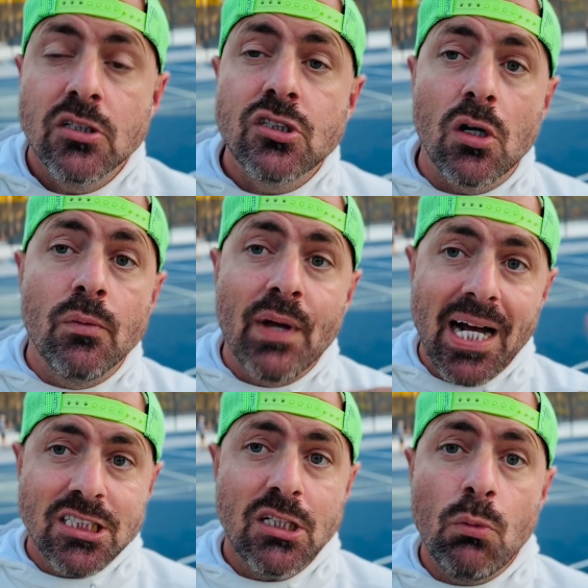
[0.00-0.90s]
So
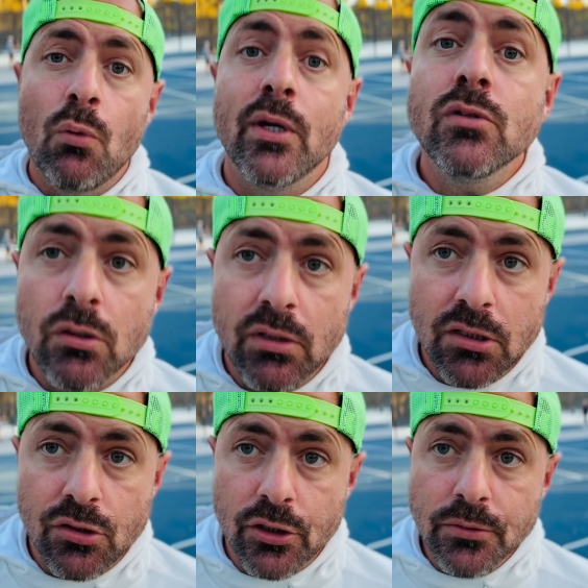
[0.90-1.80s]
actually what we also need
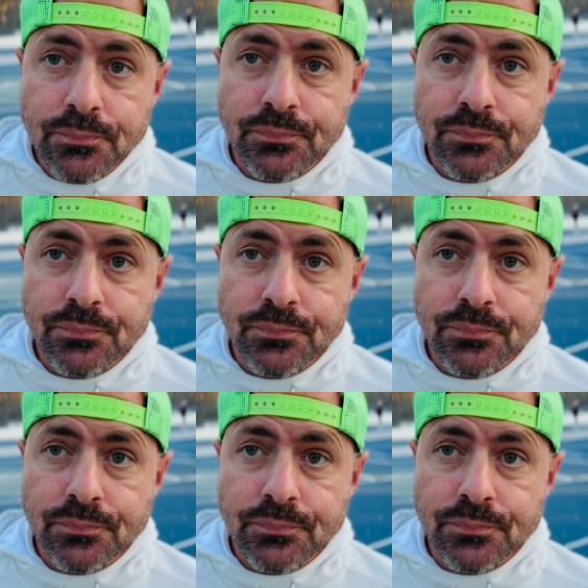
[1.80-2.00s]
to do